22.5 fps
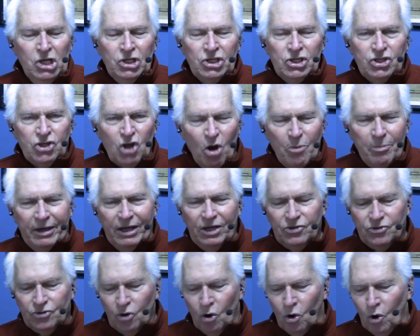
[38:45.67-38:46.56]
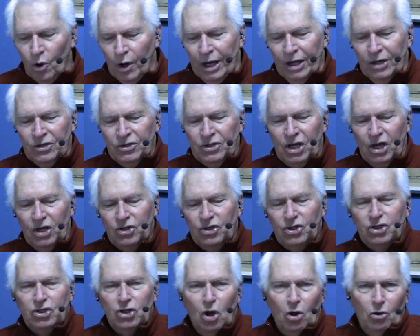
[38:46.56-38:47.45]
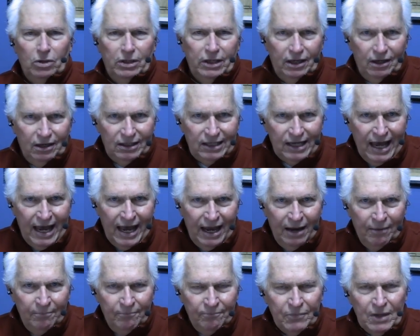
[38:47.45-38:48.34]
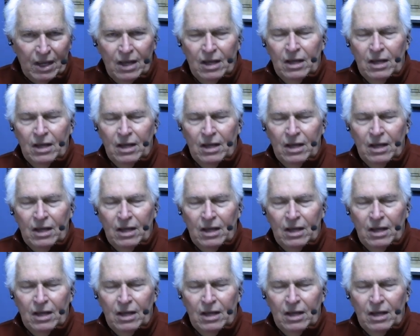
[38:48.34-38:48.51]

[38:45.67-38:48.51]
So many stories, so little time.